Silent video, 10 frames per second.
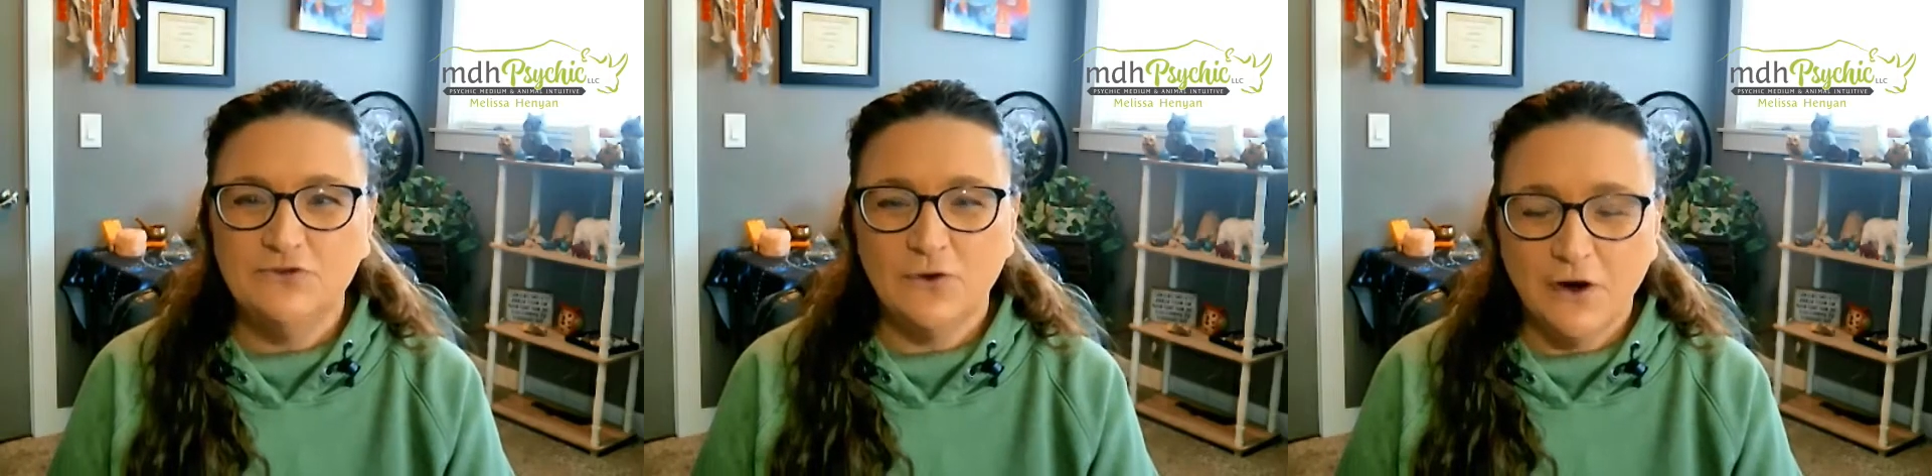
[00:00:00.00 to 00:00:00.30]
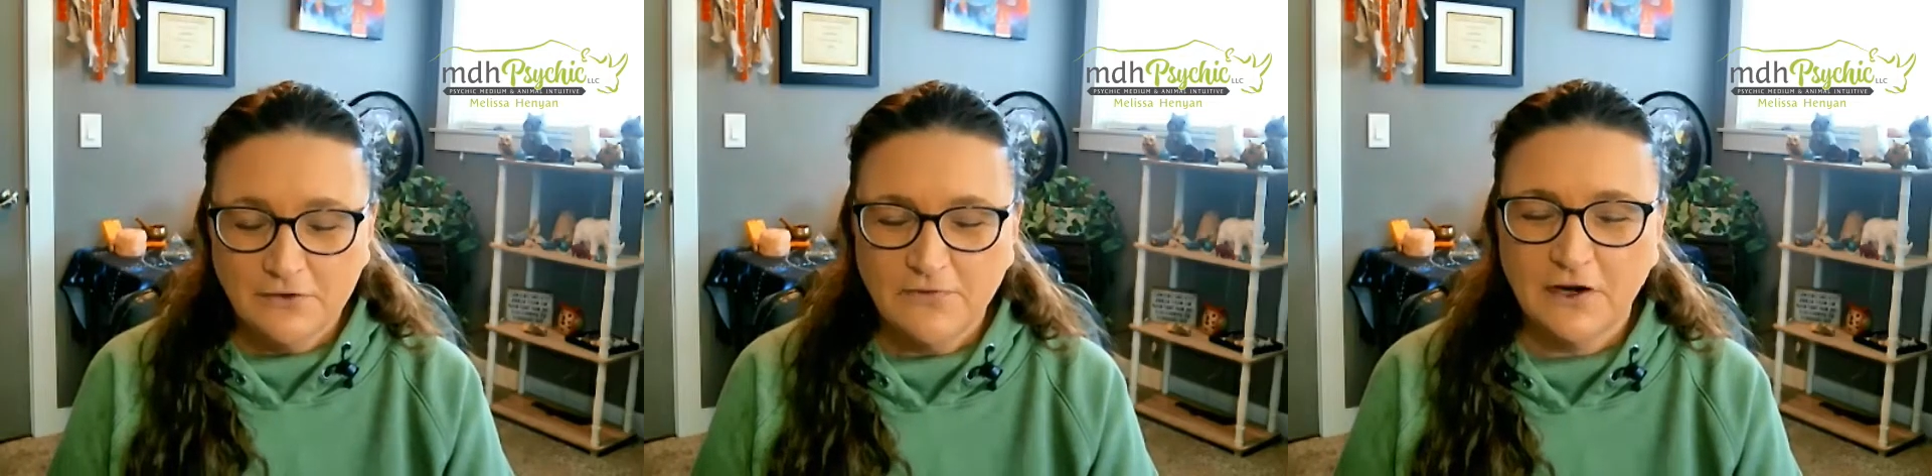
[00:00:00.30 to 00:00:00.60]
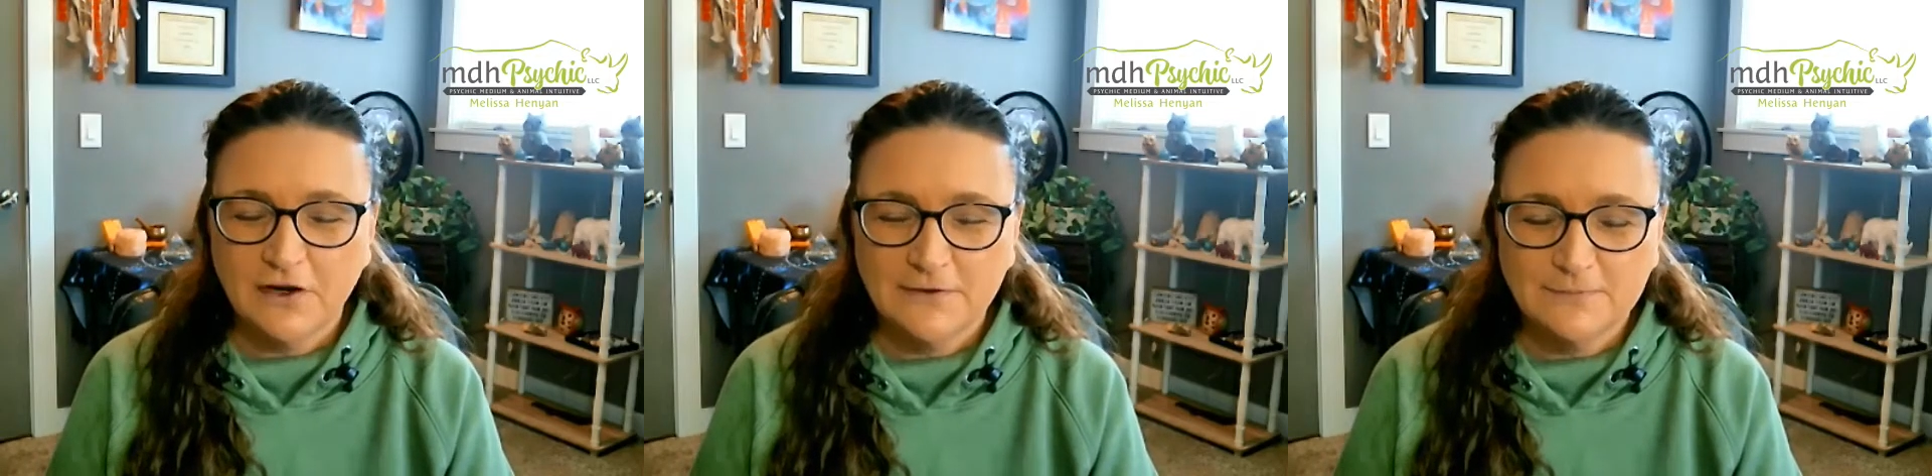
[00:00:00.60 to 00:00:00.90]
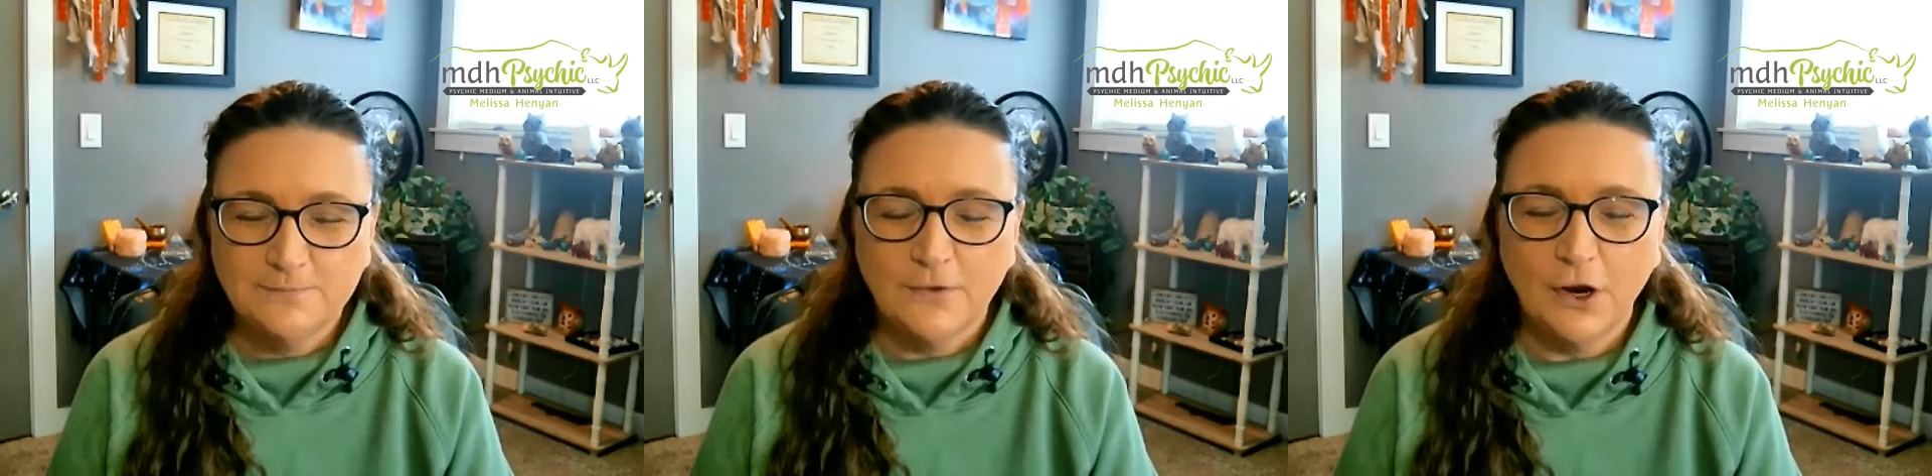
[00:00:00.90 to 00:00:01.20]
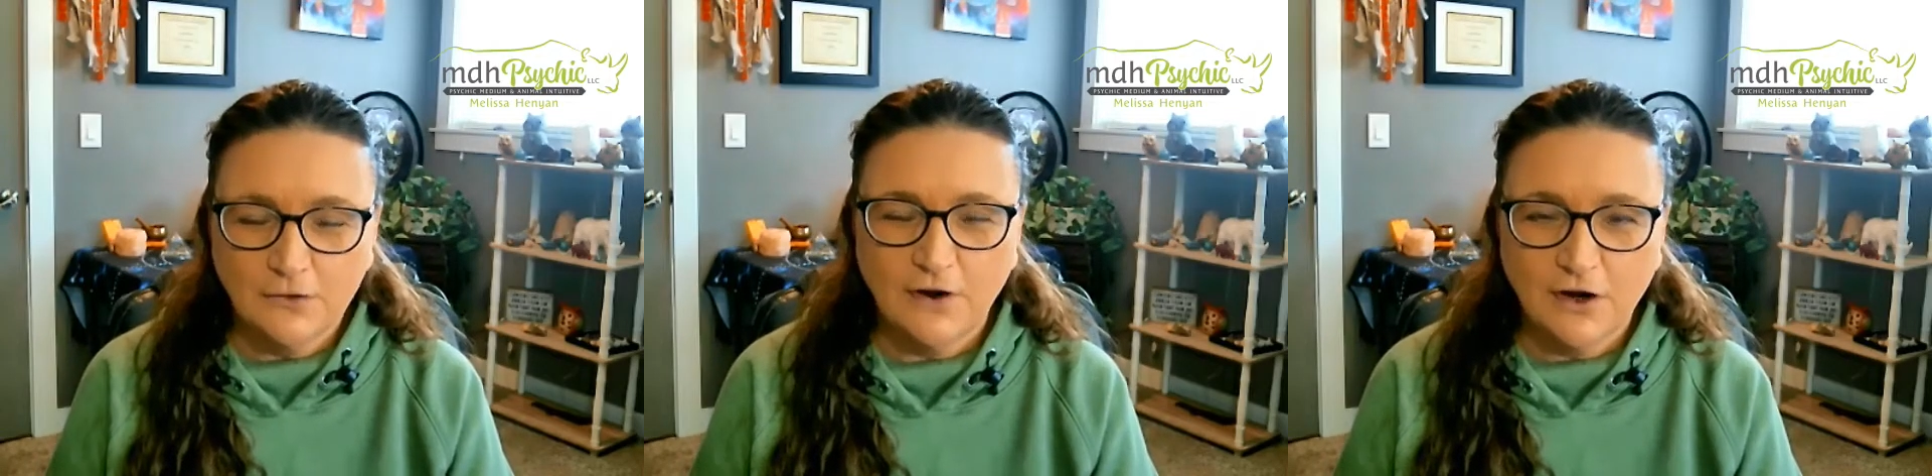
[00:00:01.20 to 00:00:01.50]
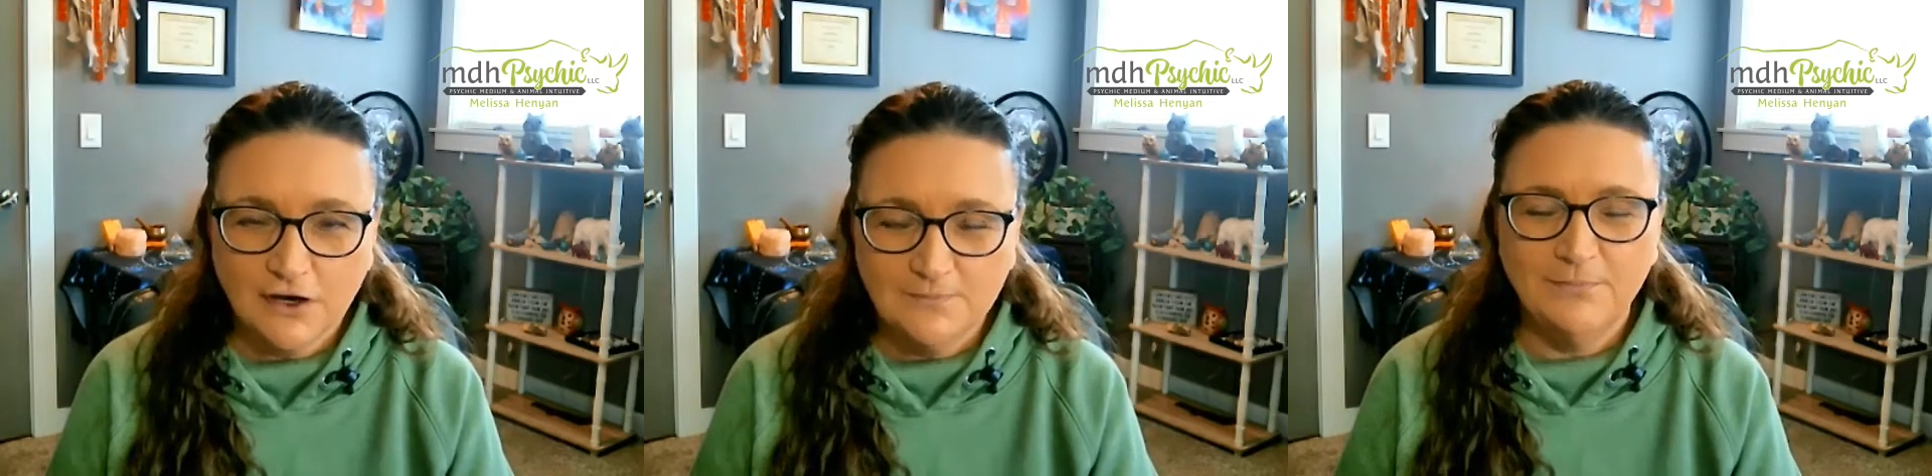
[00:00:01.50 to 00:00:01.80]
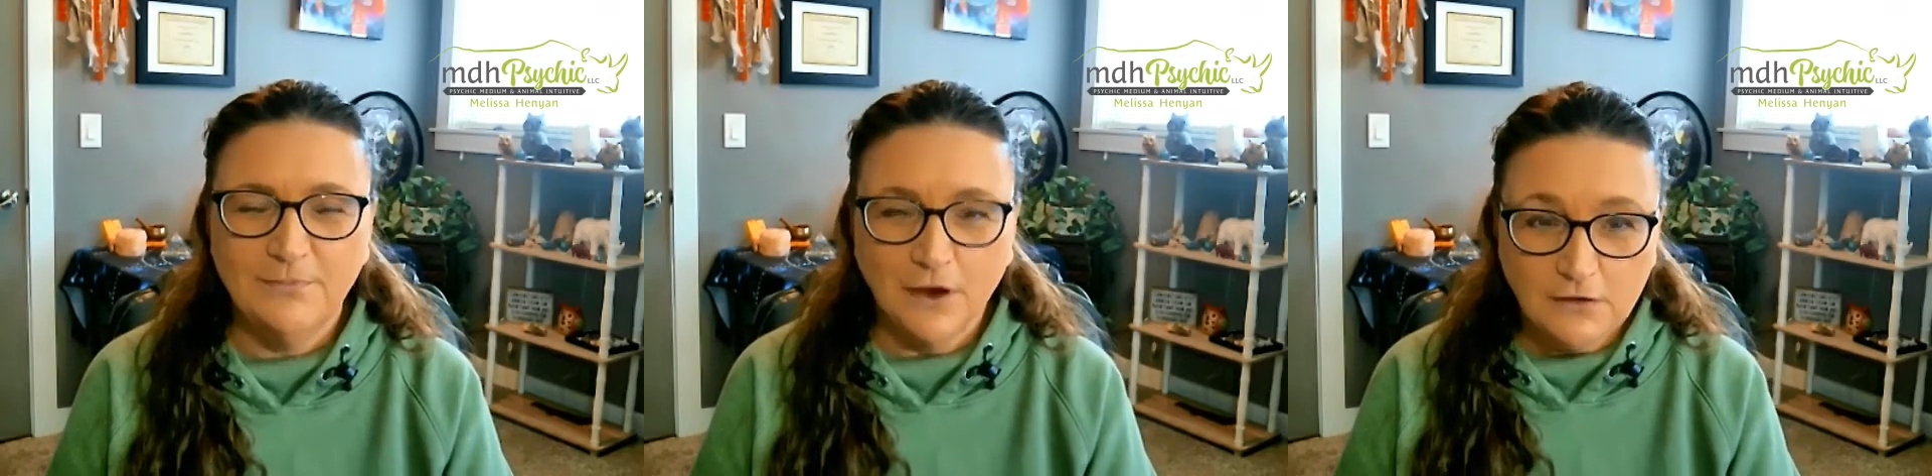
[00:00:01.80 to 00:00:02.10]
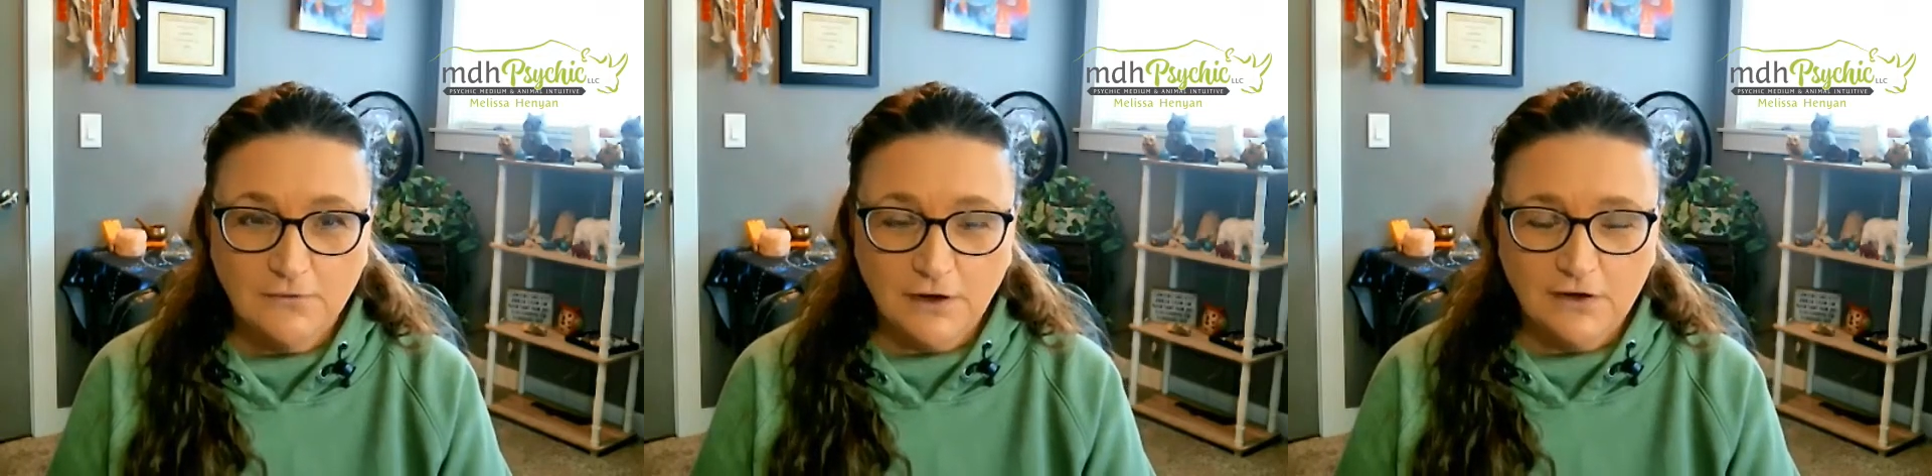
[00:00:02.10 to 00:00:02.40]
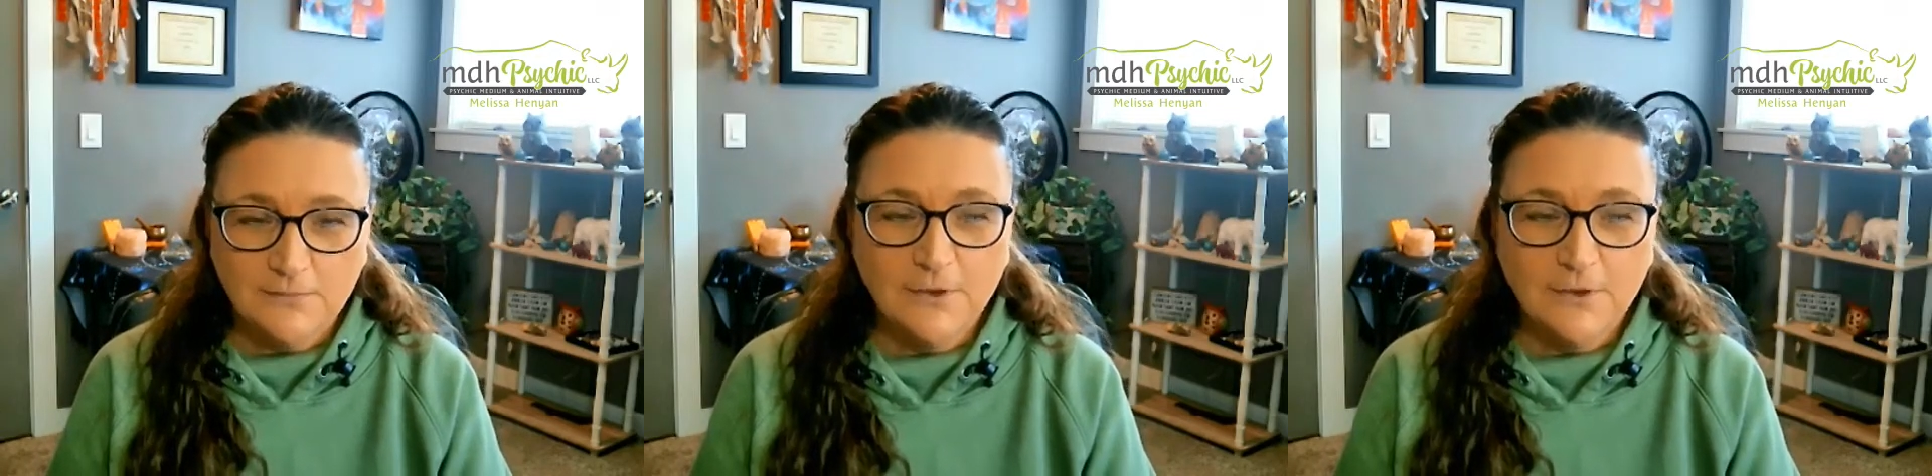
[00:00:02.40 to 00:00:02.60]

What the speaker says: Aardvark, Aardvark.